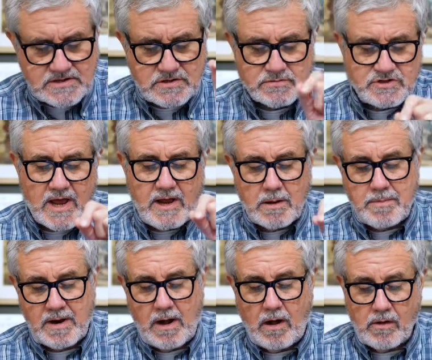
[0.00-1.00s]
So
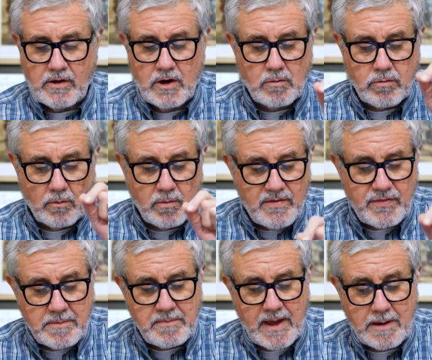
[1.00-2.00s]
Jacob and all who were with
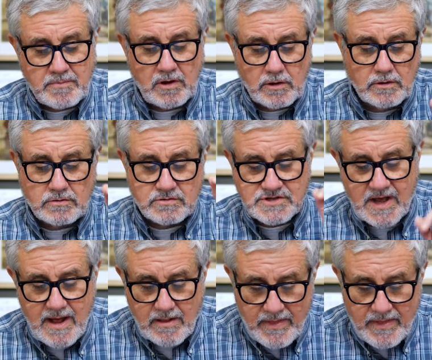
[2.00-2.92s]
him came to Luz,